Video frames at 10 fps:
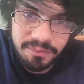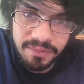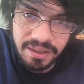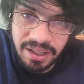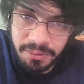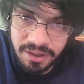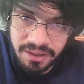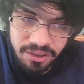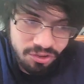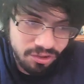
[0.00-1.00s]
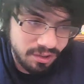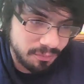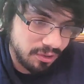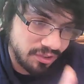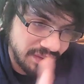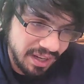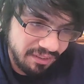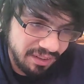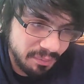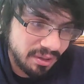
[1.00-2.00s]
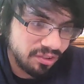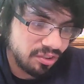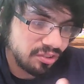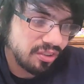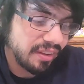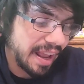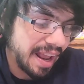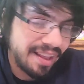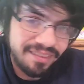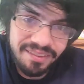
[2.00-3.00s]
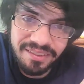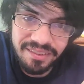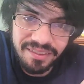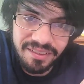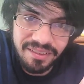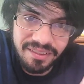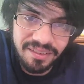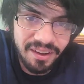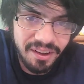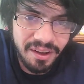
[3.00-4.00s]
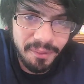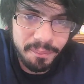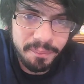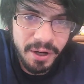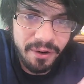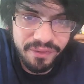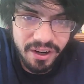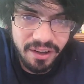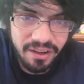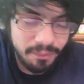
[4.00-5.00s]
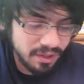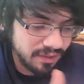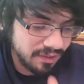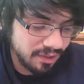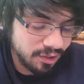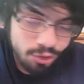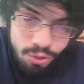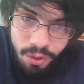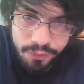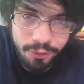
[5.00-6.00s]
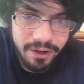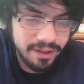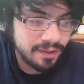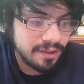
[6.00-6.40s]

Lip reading: limited edition, which is not even limited edition, just has the peripheral, the controller for it.